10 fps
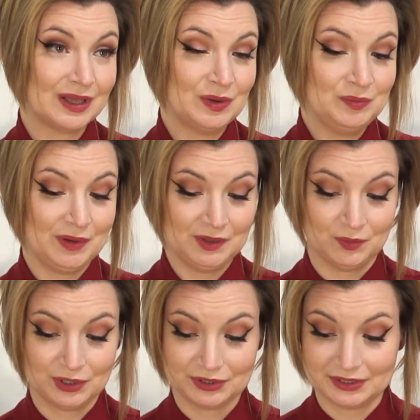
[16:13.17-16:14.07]
Oh my
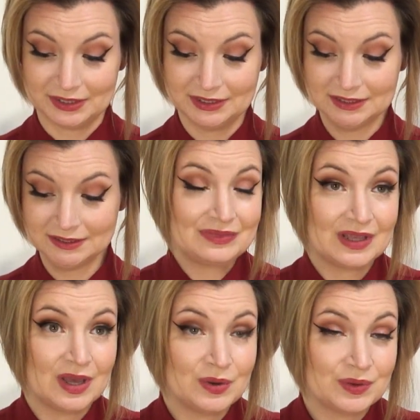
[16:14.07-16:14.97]
word.
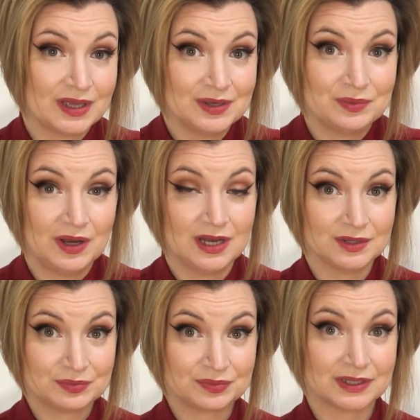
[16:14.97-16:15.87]
Okay, well,
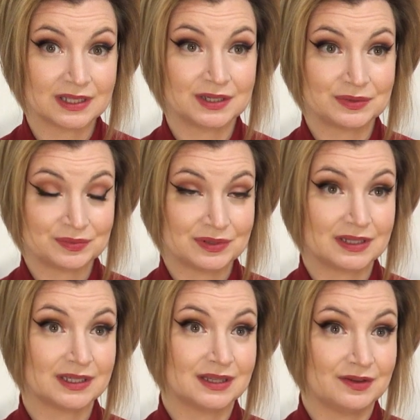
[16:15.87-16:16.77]
I really,
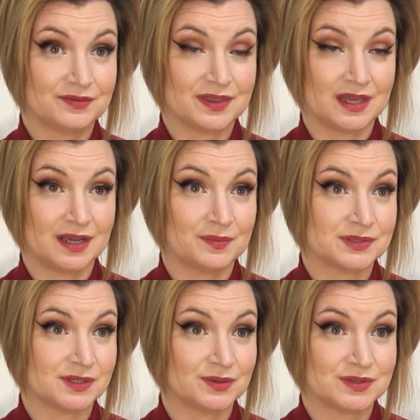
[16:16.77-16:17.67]
really loved that
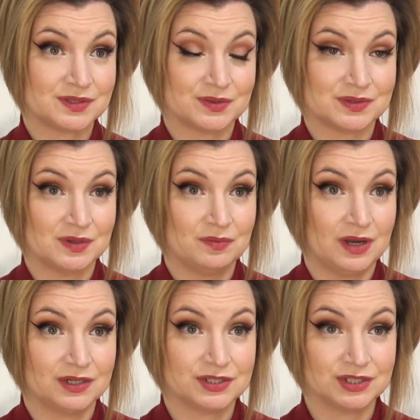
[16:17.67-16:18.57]
episode so, so
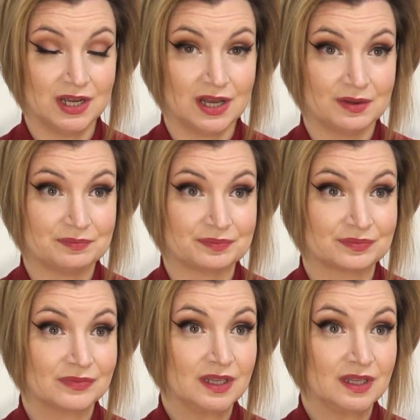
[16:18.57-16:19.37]
much. Oh